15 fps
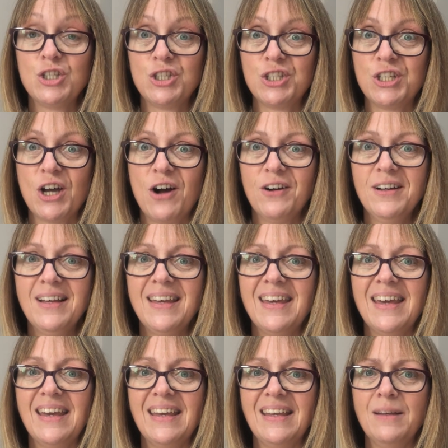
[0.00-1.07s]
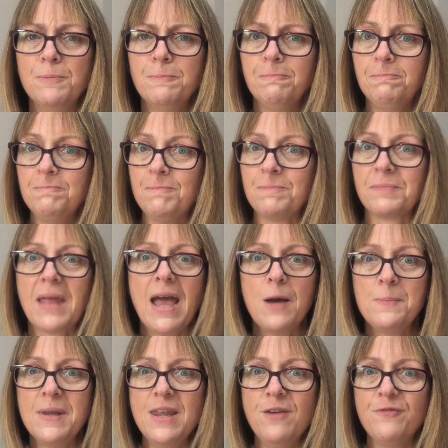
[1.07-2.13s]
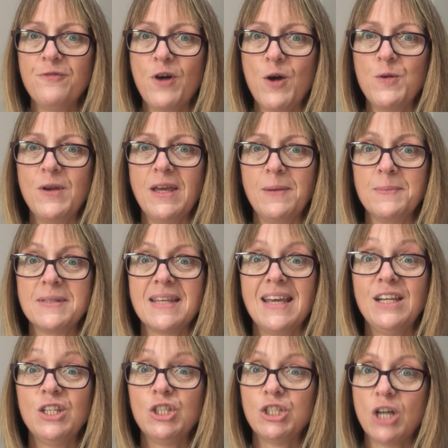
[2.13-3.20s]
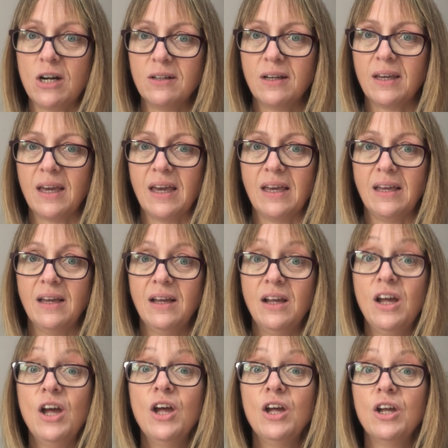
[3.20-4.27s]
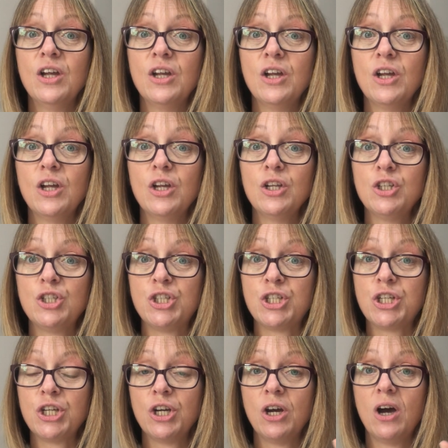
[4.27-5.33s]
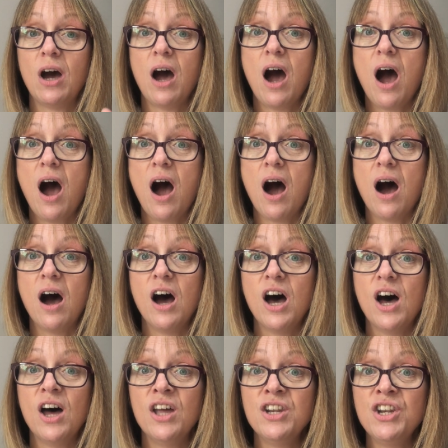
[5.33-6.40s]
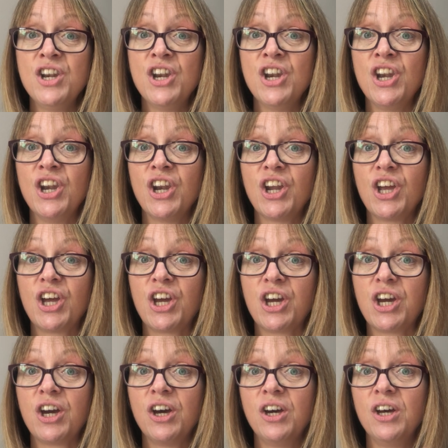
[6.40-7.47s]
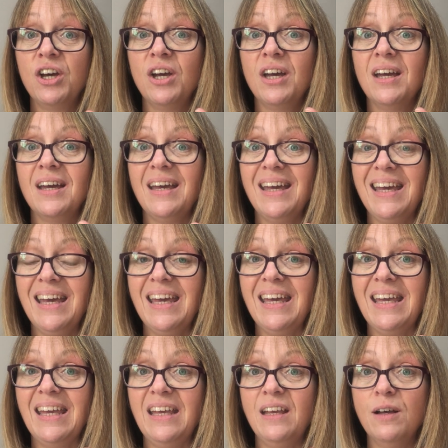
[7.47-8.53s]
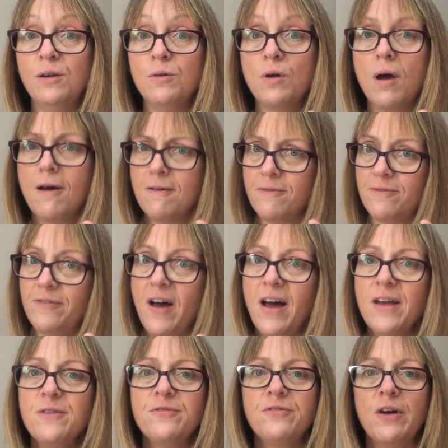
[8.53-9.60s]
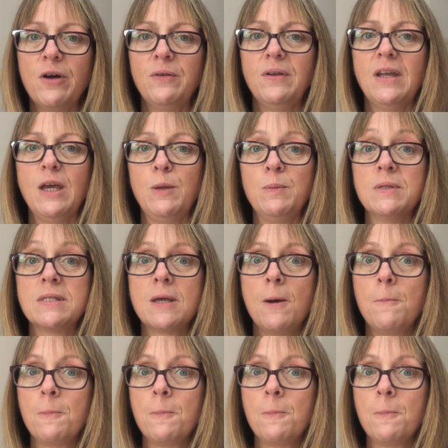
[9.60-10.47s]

Chunky. How many phonemes in chunky? Ch, a, n, k, e. Five phonemes.